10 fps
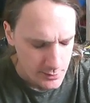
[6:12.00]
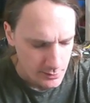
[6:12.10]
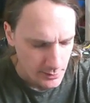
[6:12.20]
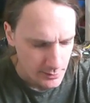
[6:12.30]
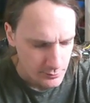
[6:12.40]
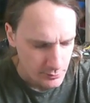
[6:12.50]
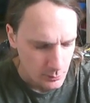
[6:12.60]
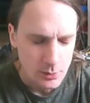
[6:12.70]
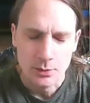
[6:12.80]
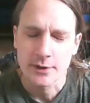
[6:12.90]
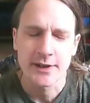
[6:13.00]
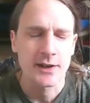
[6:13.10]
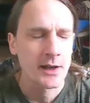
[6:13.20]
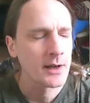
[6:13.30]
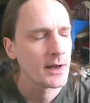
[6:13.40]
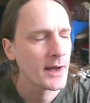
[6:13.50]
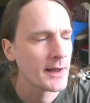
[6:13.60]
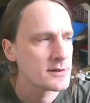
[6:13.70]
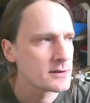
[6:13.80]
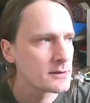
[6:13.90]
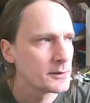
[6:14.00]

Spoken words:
I go for a walk, yeah, and